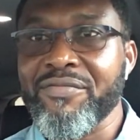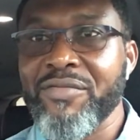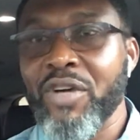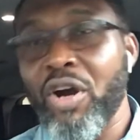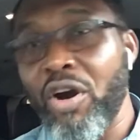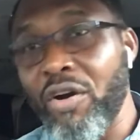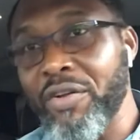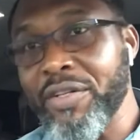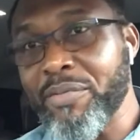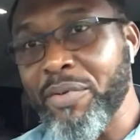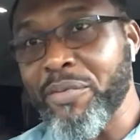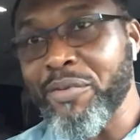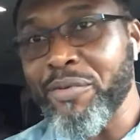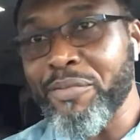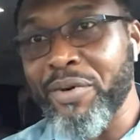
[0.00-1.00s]
All the
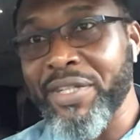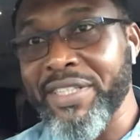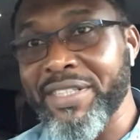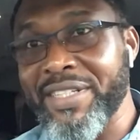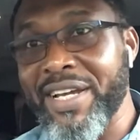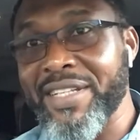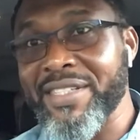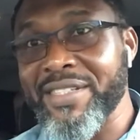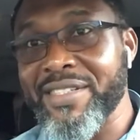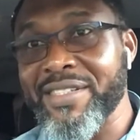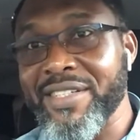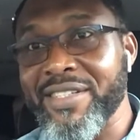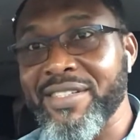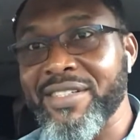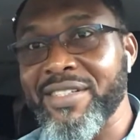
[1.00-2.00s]
people born in
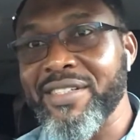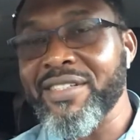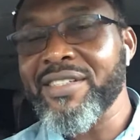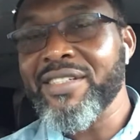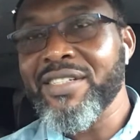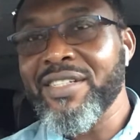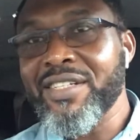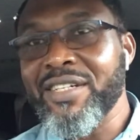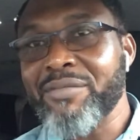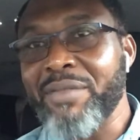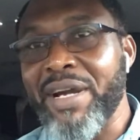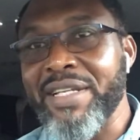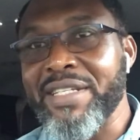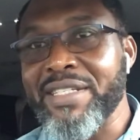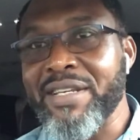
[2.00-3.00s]
1960, by
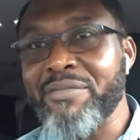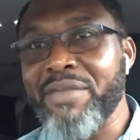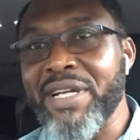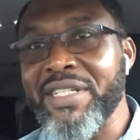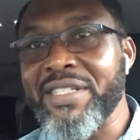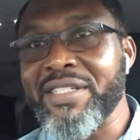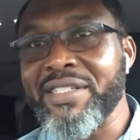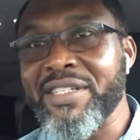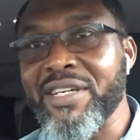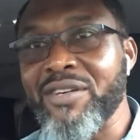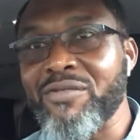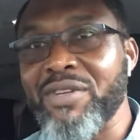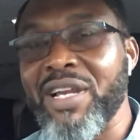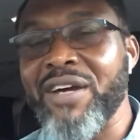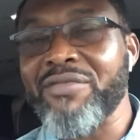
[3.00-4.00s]
December this year,
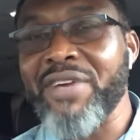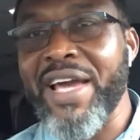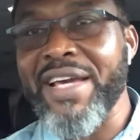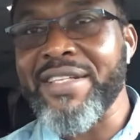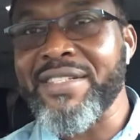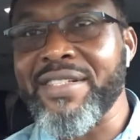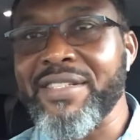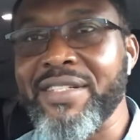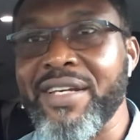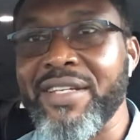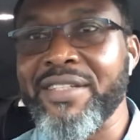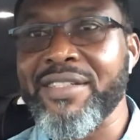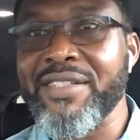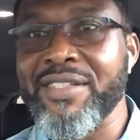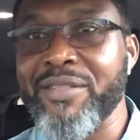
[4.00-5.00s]
will have
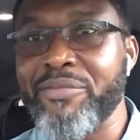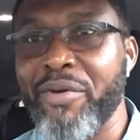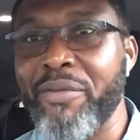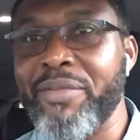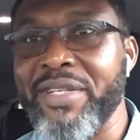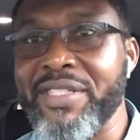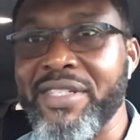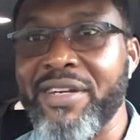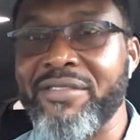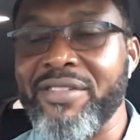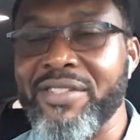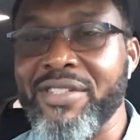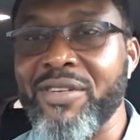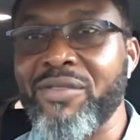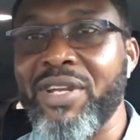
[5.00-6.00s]
exited the public
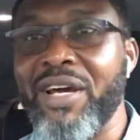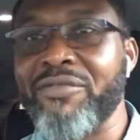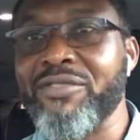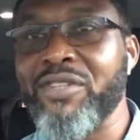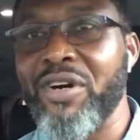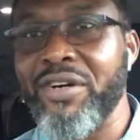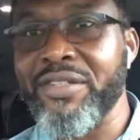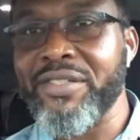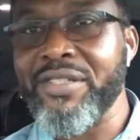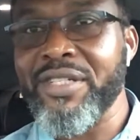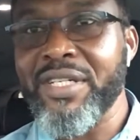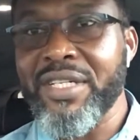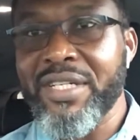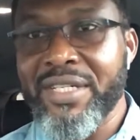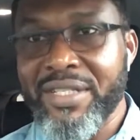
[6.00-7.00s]
service. They will have turned
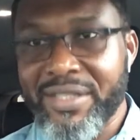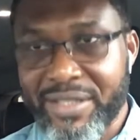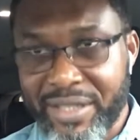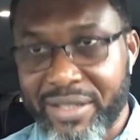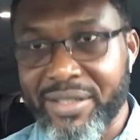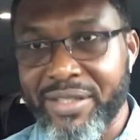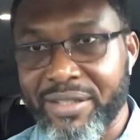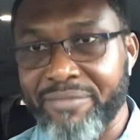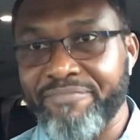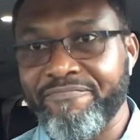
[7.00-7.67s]
60.